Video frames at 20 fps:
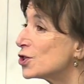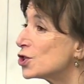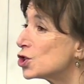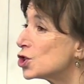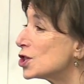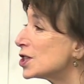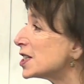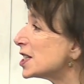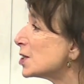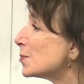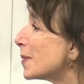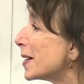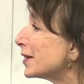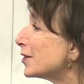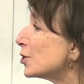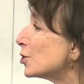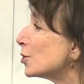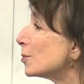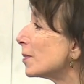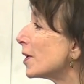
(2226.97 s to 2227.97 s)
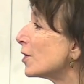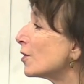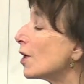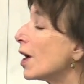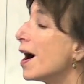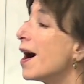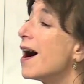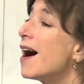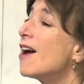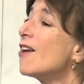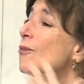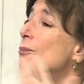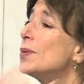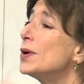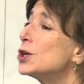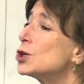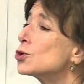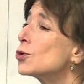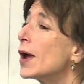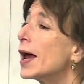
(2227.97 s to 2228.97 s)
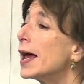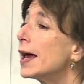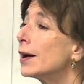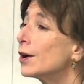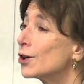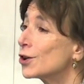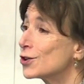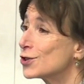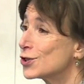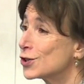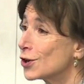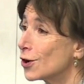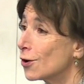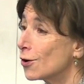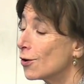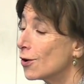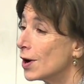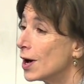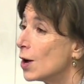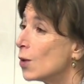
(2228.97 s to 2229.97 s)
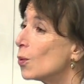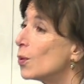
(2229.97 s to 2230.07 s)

and she suspected her mother of betraying her so